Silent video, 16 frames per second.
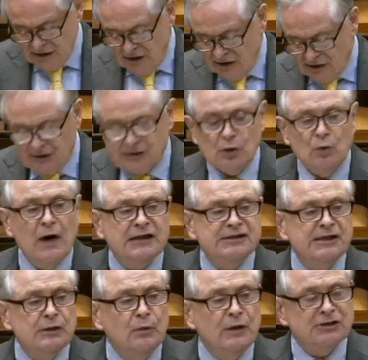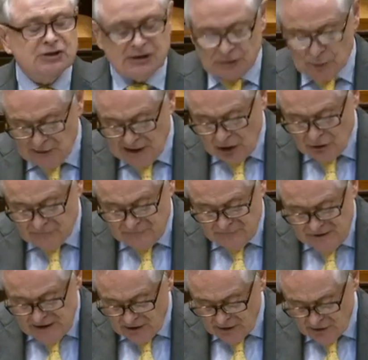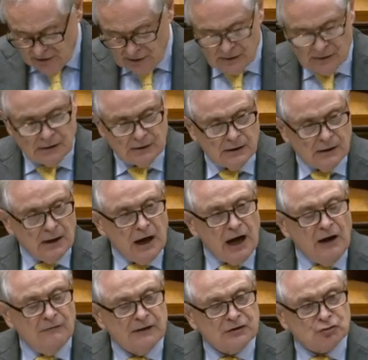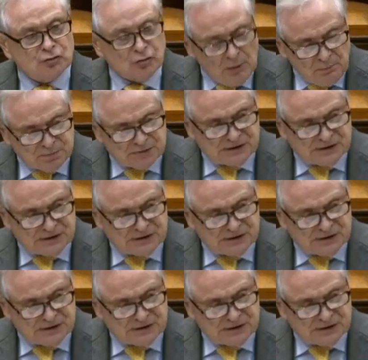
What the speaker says: to do as he wishes without fear of a Trump's